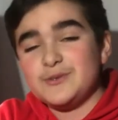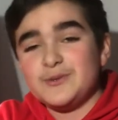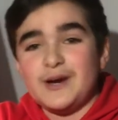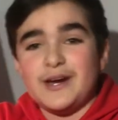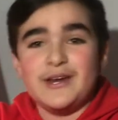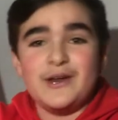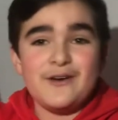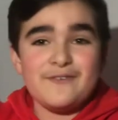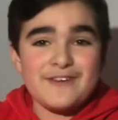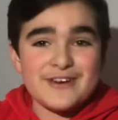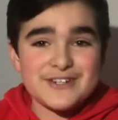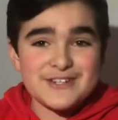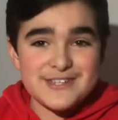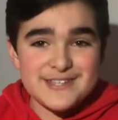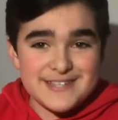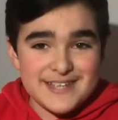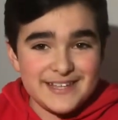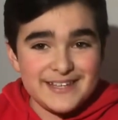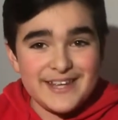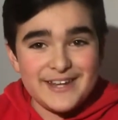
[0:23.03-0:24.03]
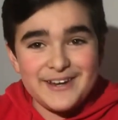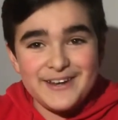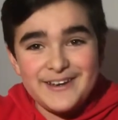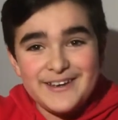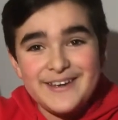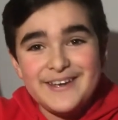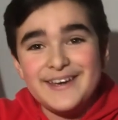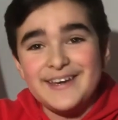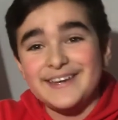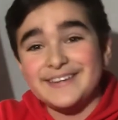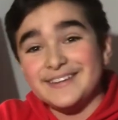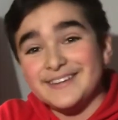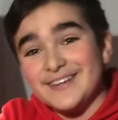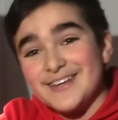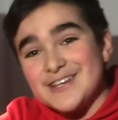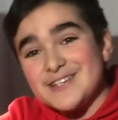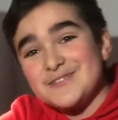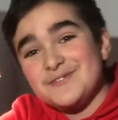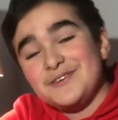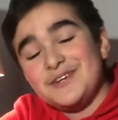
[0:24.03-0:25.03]
I know I've actually said that in the
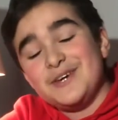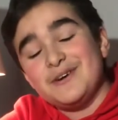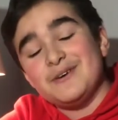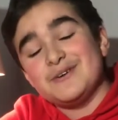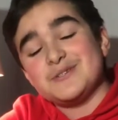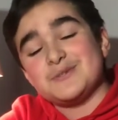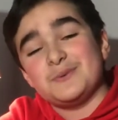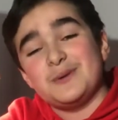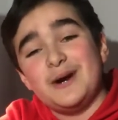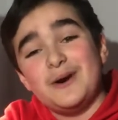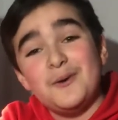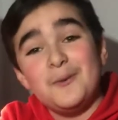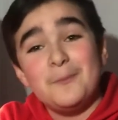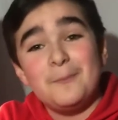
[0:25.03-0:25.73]
last video as well,